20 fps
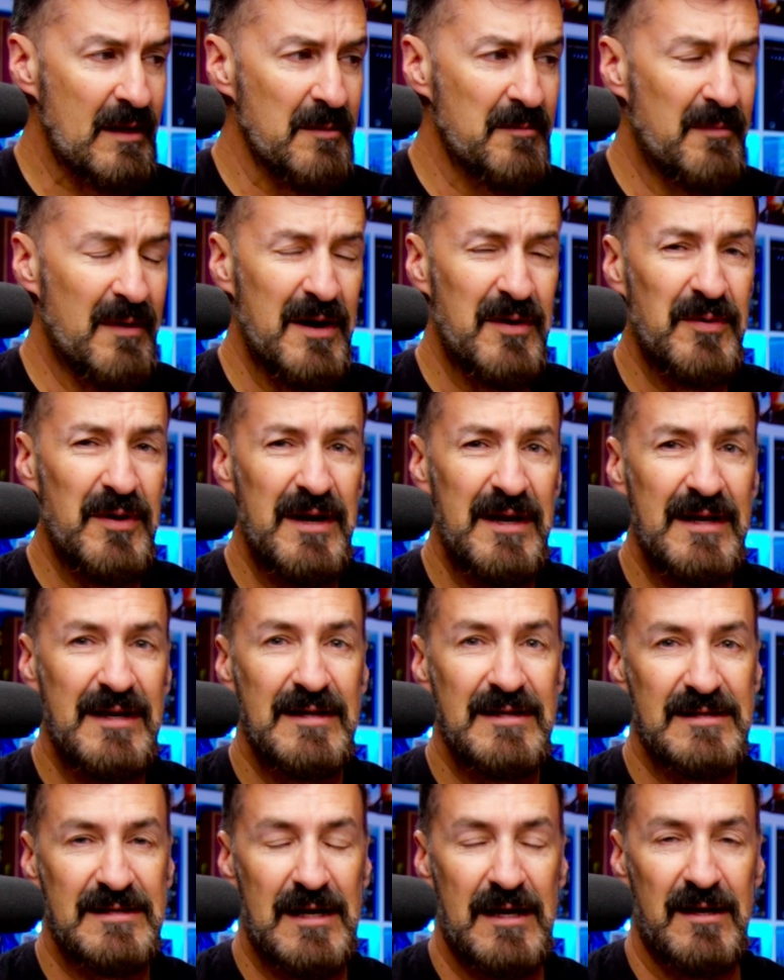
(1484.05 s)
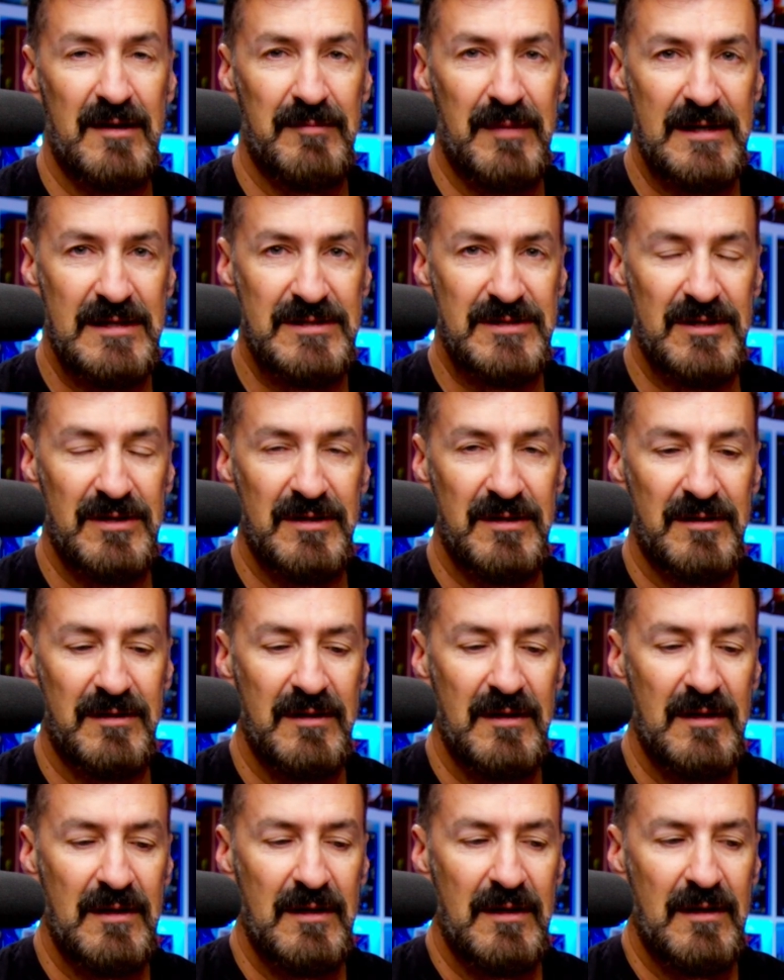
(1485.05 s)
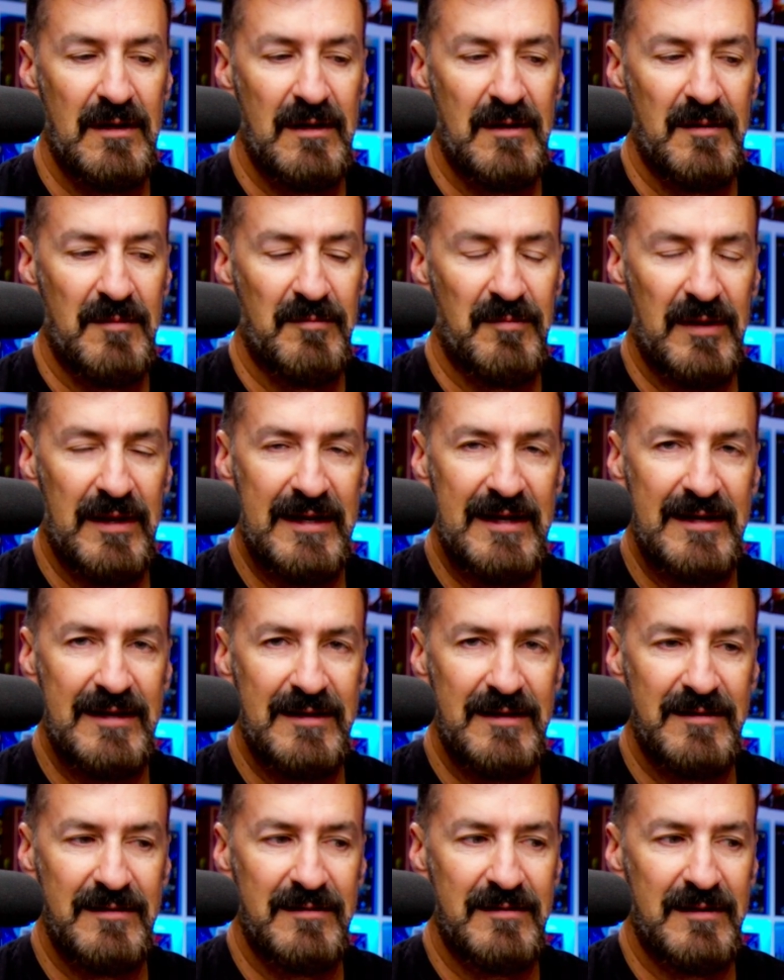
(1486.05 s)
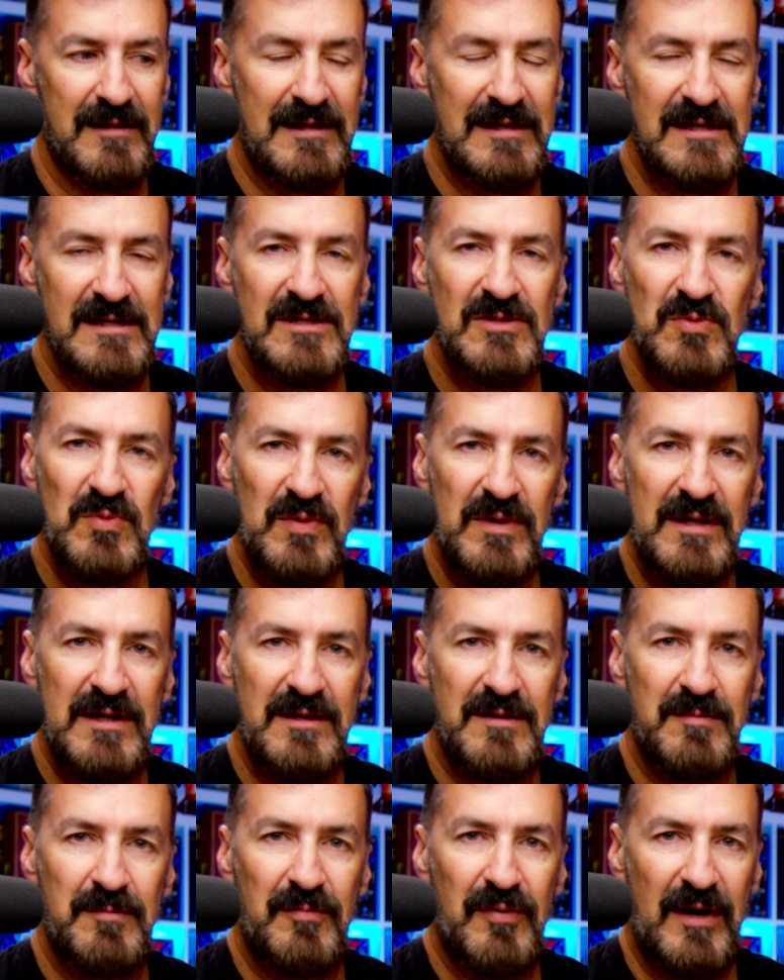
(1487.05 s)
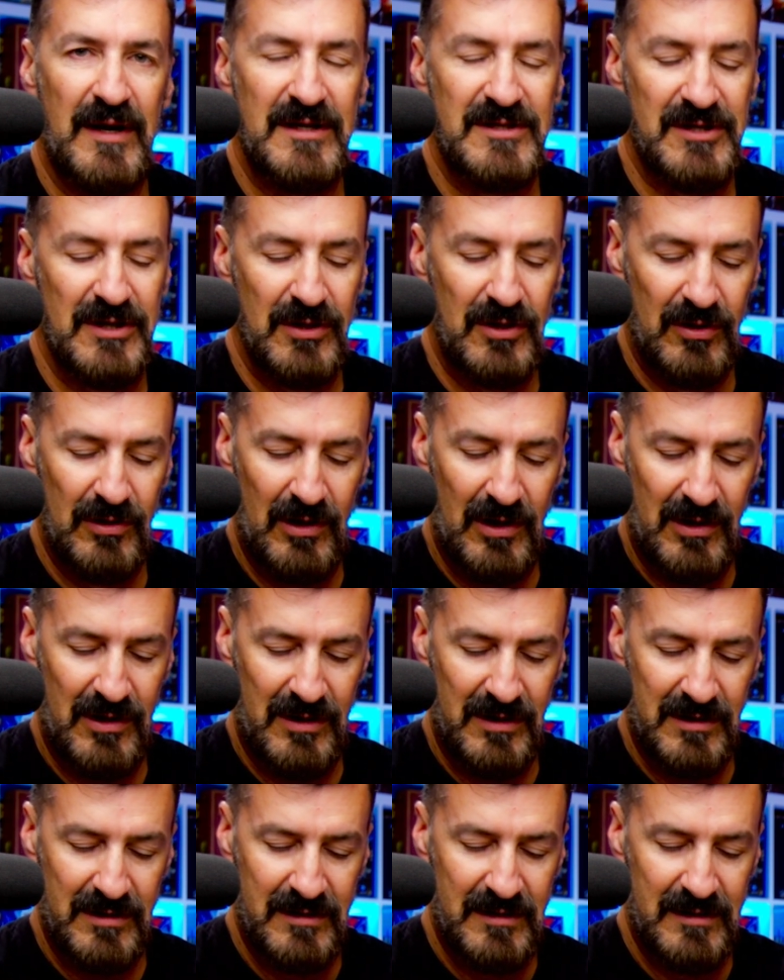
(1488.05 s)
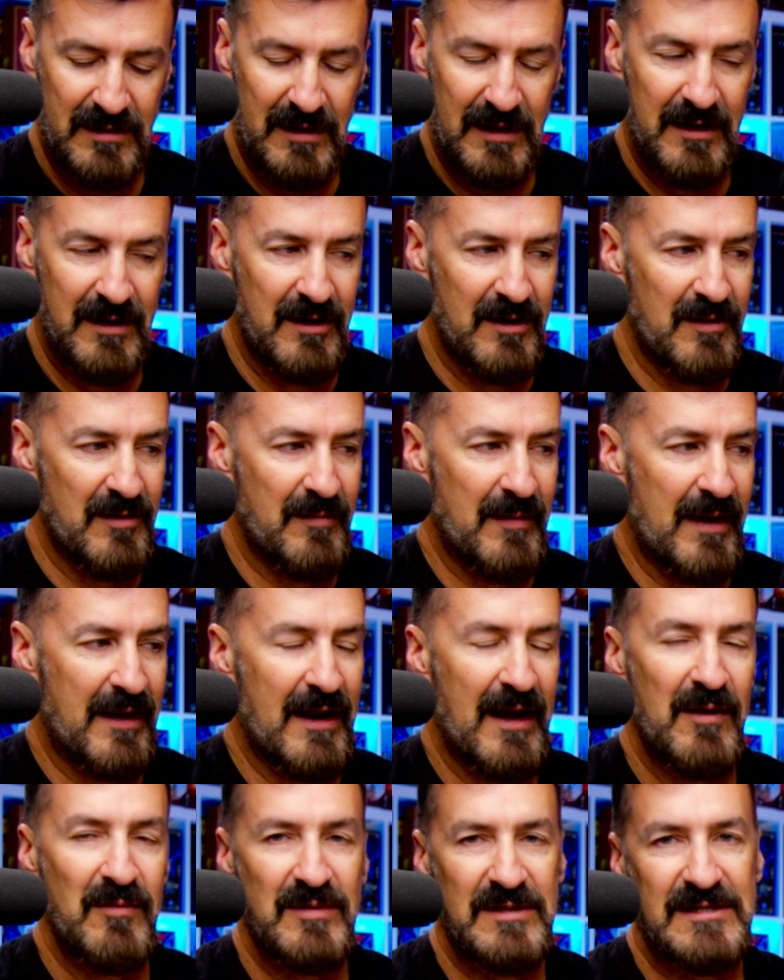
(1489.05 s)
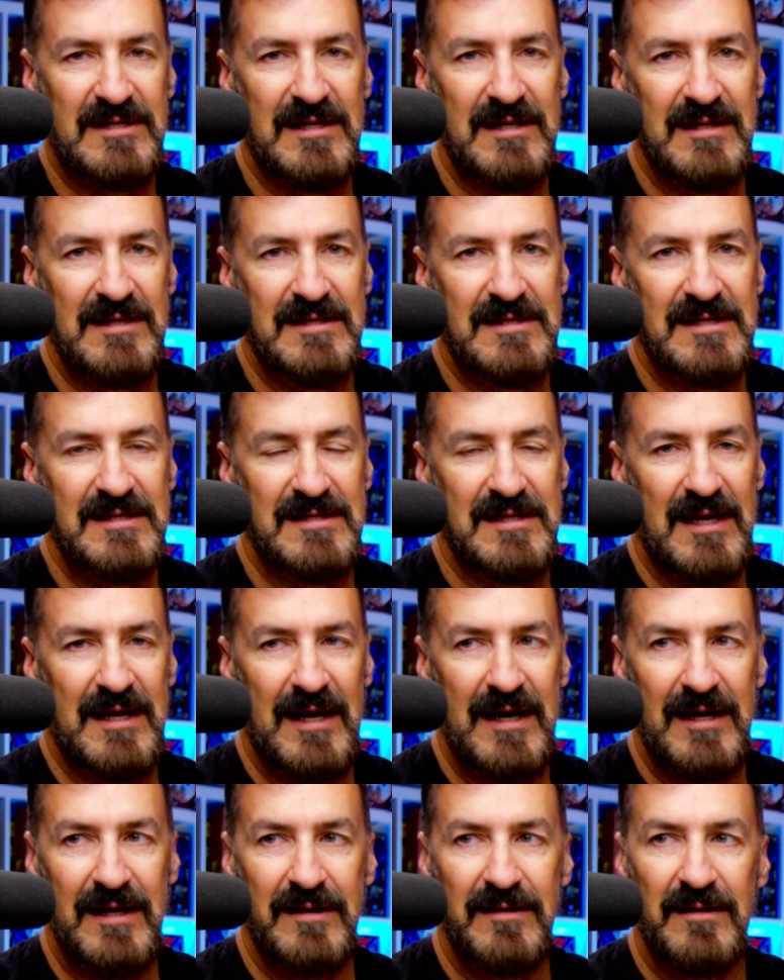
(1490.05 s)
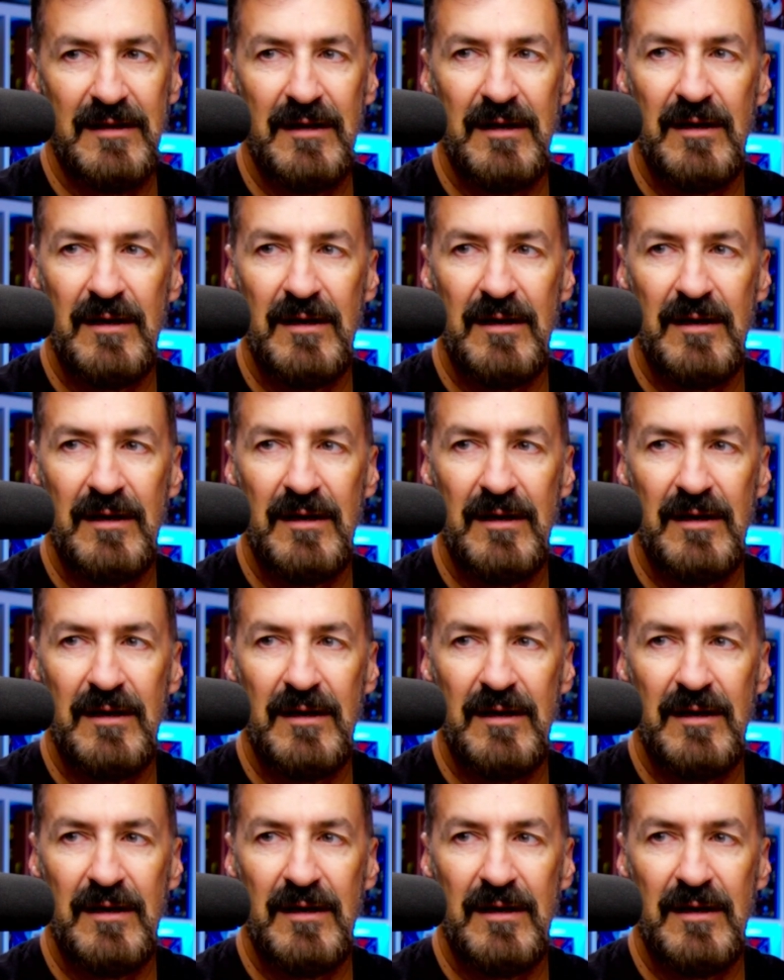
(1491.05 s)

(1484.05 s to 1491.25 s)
my rating is kind of based on playing this with Branch and Claw, and I would say this is an 8.